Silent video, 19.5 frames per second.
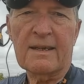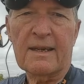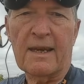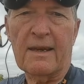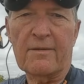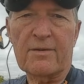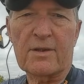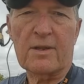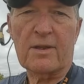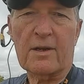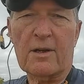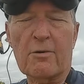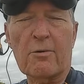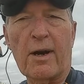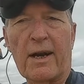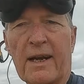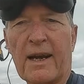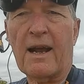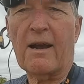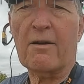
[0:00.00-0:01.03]
gives you the
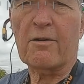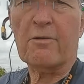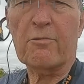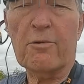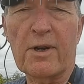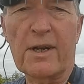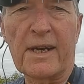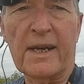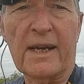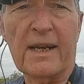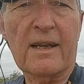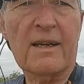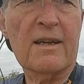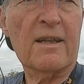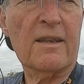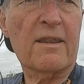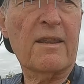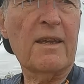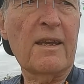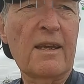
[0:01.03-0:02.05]
correct current reading,
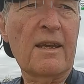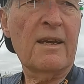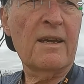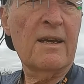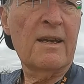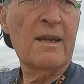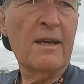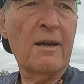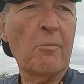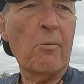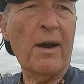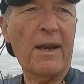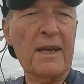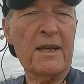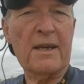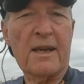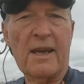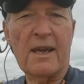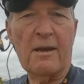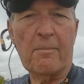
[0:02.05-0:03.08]
I think.
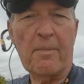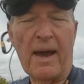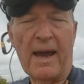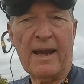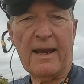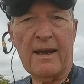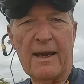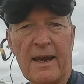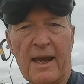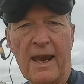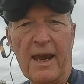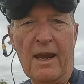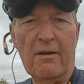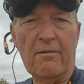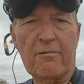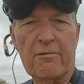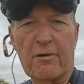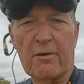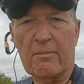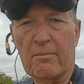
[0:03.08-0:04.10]
Waiting to hear back
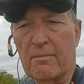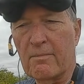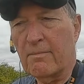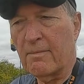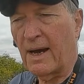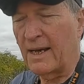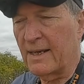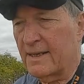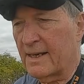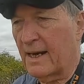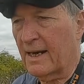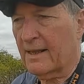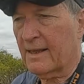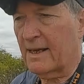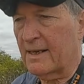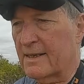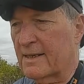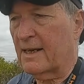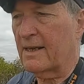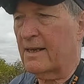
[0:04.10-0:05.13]
again from Maytech.
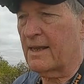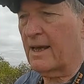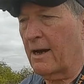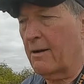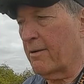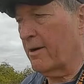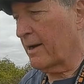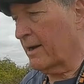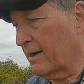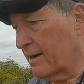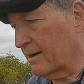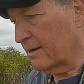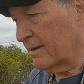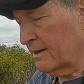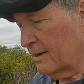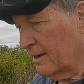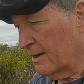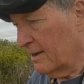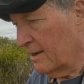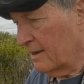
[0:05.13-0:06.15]
They said they were going to
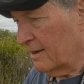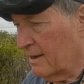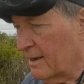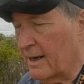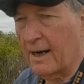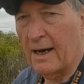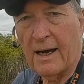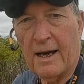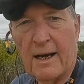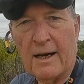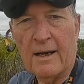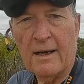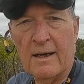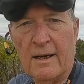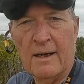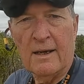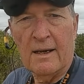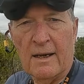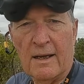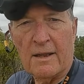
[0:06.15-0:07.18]
uh,
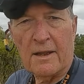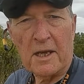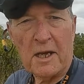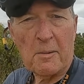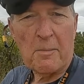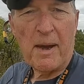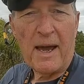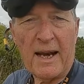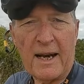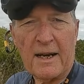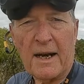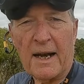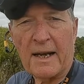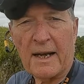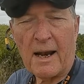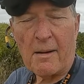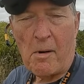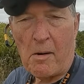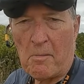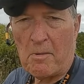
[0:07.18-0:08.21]
think about it
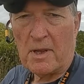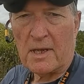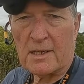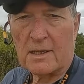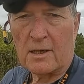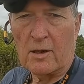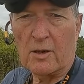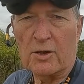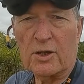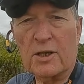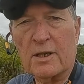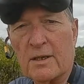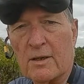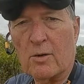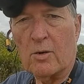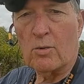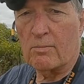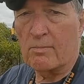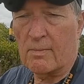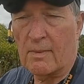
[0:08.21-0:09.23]
and come up with a
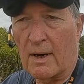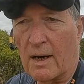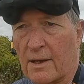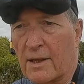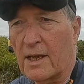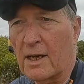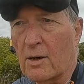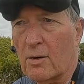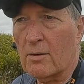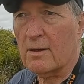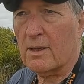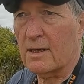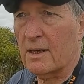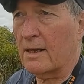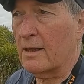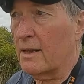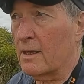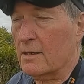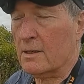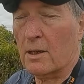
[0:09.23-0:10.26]
solution. I think the,
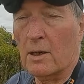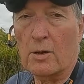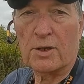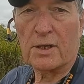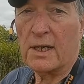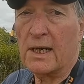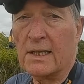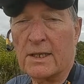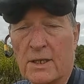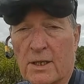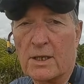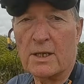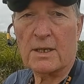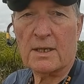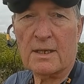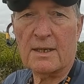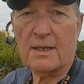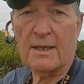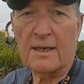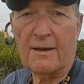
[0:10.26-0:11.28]
the solution is you
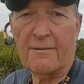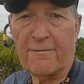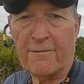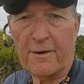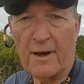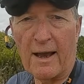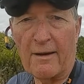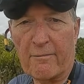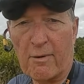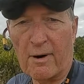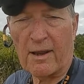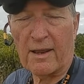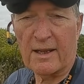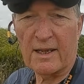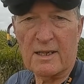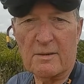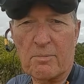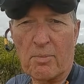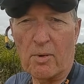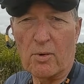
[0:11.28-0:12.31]
just, if you have one of
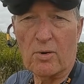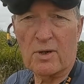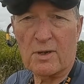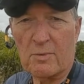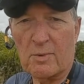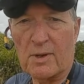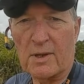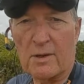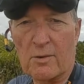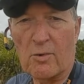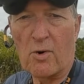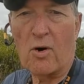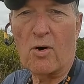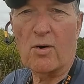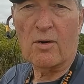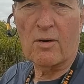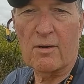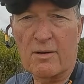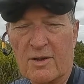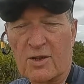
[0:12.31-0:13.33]
these boards with the
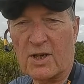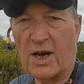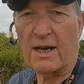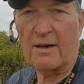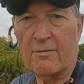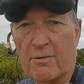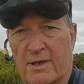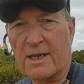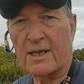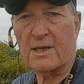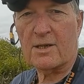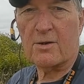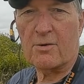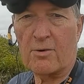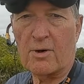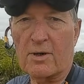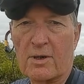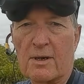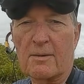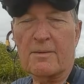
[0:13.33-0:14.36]
wrong shunt resistor
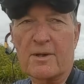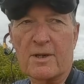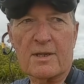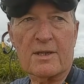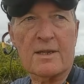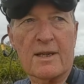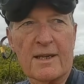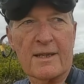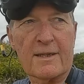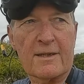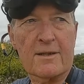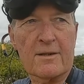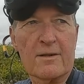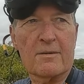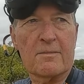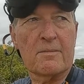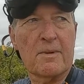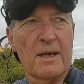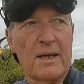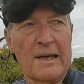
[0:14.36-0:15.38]
on, you just need to
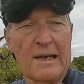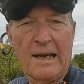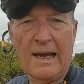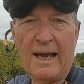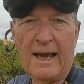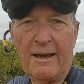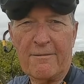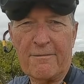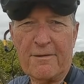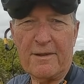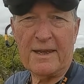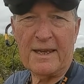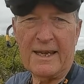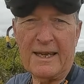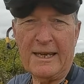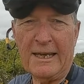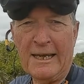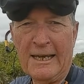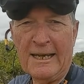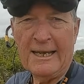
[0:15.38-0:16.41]
have
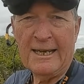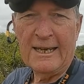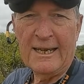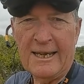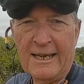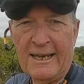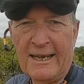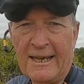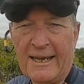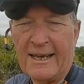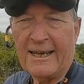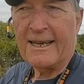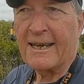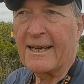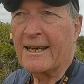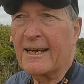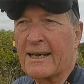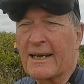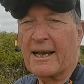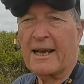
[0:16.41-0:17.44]
the
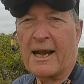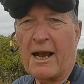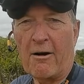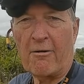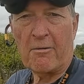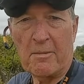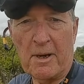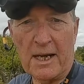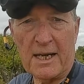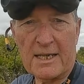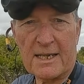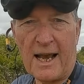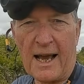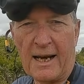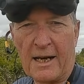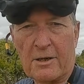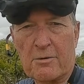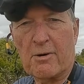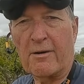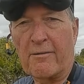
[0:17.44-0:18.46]
Uh, current meter
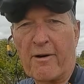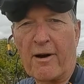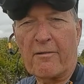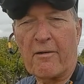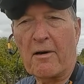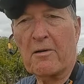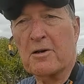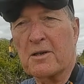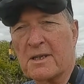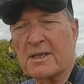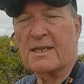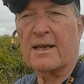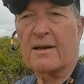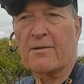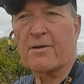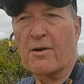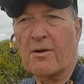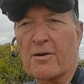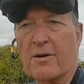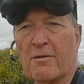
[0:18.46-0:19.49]
scale at twenty-five hundred instead
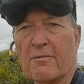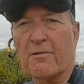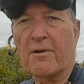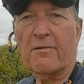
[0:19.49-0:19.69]
of two hundred